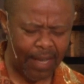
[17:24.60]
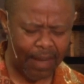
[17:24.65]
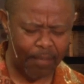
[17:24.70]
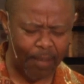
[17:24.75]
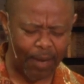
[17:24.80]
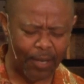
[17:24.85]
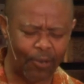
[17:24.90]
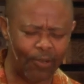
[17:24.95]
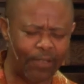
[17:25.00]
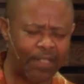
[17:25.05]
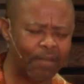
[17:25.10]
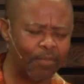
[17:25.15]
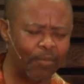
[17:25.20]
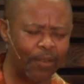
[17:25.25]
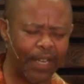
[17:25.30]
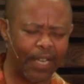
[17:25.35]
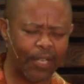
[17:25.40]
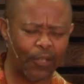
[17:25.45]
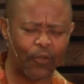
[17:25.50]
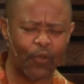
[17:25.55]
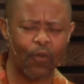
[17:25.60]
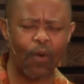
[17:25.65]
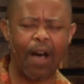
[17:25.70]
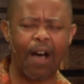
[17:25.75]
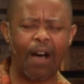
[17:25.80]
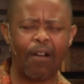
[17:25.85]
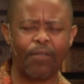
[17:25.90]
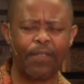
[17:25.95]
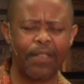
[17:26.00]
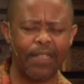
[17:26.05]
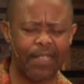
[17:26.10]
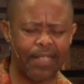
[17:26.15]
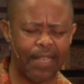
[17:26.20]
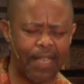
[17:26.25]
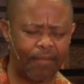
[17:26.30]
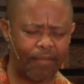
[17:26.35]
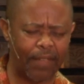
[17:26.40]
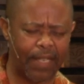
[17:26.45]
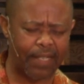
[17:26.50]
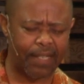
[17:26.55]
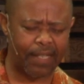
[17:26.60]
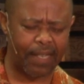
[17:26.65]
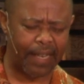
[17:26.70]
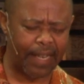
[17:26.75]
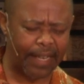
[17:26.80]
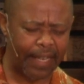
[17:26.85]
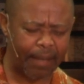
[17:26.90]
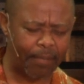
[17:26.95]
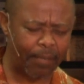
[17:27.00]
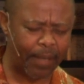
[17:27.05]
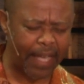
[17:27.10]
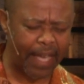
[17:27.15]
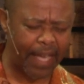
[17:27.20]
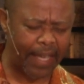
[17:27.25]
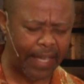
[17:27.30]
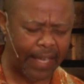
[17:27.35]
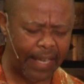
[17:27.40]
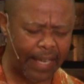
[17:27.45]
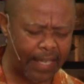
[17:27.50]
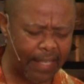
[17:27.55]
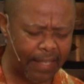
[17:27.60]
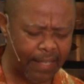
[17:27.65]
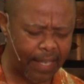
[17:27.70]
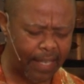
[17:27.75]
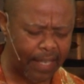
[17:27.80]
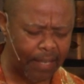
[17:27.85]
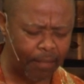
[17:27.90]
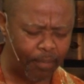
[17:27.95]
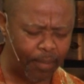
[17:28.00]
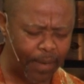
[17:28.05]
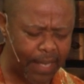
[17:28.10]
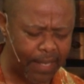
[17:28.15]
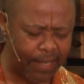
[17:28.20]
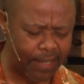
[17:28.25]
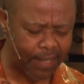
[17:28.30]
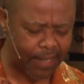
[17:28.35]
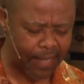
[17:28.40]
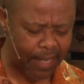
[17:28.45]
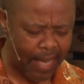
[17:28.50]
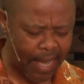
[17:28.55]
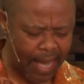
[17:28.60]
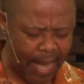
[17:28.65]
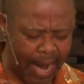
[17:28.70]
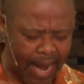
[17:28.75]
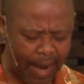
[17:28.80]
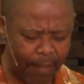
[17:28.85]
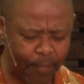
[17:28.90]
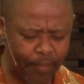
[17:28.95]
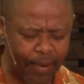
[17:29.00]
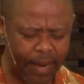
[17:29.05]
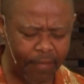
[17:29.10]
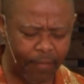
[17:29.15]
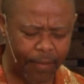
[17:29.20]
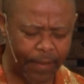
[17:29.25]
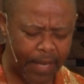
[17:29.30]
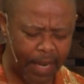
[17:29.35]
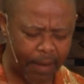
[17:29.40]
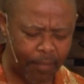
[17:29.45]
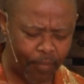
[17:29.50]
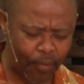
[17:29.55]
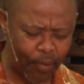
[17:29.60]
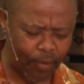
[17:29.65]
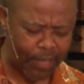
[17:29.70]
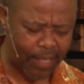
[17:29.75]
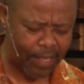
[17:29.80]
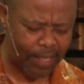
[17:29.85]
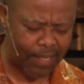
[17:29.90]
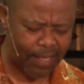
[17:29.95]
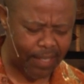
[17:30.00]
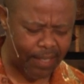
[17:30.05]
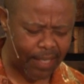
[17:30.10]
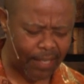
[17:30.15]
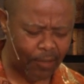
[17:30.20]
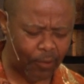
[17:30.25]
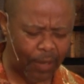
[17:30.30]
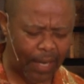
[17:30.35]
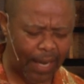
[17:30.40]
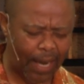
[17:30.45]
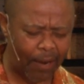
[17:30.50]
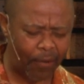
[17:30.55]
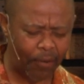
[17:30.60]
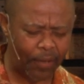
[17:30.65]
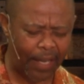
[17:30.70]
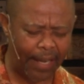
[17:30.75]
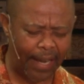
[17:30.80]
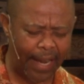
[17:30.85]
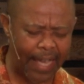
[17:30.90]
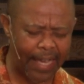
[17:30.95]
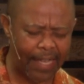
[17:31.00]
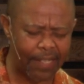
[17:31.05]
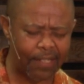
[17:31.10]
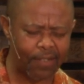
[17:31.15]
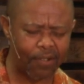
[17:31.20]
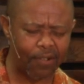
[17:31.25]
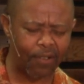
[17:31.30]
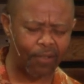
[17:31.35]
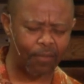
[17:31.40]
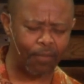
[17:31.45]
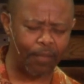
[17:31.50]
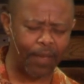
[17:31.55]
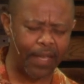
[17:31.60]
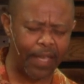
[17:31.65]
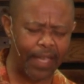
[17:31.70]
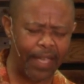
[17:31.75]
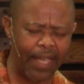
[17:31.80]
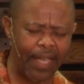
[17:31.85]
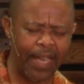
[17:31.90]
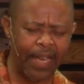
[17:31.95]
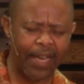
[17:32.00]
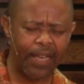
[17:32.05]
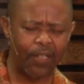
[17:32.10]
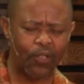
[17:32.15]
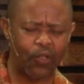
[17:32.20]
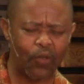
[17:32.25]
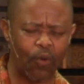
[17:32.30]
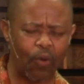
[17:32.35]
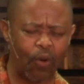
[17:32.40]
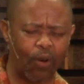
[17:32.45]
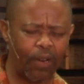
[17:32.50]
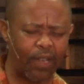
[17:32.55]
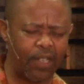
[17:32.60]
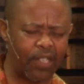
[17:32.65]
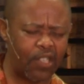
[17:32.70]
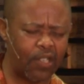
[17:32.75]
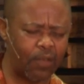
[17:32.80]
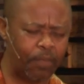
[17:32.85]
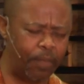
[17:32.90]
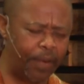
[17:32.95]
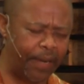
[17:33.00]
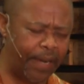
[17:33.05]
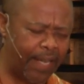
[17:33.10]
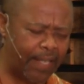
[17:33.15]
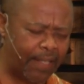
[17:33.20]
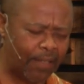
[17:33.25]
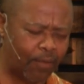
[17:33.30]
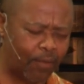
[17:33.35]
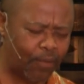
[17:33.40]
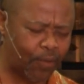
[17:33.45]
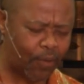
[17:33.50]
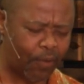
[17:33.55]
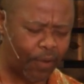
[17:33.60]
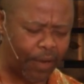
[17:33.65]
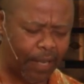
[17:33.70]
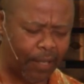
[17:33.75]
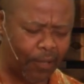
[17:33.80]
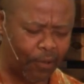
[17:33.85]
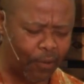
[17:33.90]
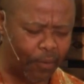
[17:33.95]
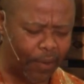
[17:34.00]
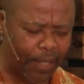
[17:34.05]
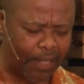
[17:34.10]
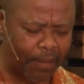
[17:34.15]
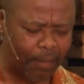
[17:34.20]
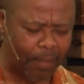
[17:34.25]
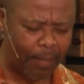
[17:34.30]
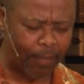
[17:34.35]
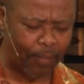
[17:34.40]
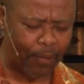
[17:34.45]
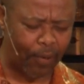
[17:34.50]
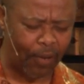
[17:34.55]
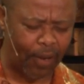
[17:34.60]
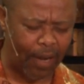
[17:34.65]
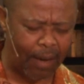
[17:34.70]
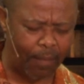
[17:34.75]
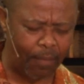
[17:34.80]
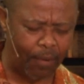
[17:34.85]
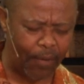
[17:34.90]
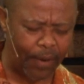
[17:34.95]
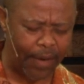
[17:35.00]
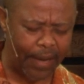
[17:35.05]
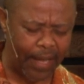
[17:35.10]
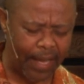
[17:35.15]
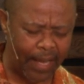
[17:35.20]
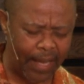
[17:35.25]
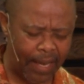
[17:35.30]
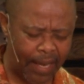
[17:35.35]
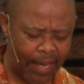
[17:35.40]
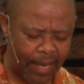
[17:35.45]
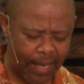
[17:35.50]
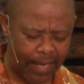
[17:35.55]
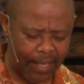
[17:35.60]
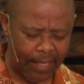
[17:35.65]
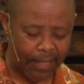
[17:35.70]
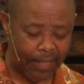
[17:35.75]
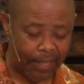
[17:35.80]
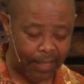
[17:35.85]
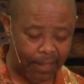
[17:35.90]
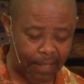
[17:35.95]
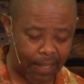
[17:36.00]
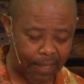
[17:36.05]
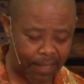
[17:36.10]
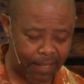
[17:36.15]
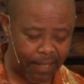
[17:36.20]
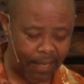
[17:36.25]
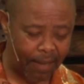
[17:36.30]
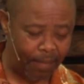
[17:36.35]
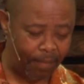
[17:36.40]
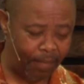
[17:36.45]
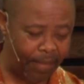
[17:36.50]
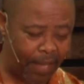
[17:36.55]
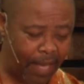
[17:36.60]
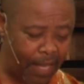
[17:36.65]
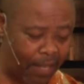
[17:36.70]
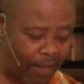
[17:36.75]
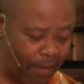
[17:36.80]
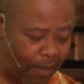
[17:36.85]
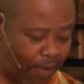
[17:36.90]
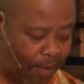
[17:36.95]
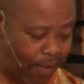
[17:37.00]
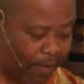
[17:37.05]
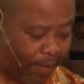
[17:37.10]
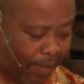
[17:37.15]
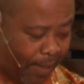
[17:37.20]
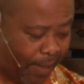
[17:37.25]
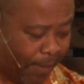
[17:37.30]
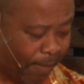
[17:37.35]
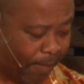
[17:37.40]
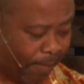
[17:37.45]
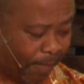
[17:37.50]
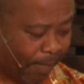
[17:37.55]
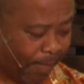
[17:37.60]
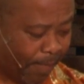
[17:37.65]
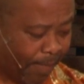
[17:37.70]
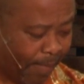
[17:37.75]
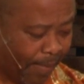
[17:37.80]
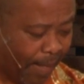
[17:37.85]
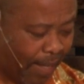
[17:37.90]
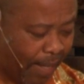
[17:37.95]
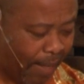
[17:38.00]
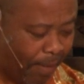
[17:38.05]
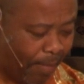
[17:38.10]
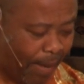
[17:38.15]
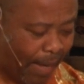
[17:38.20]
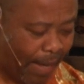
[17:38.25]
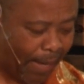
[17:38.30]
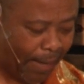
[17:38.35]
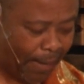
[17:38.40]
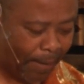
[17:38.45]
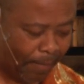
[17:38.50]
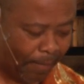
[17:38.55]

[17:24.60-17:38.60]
But throughout this service, let there be a healing taking place. I pray for that process. It's not me, it's your Holy Spirit who's going to do it. In Jesus' name, thank you, Lord. Amen.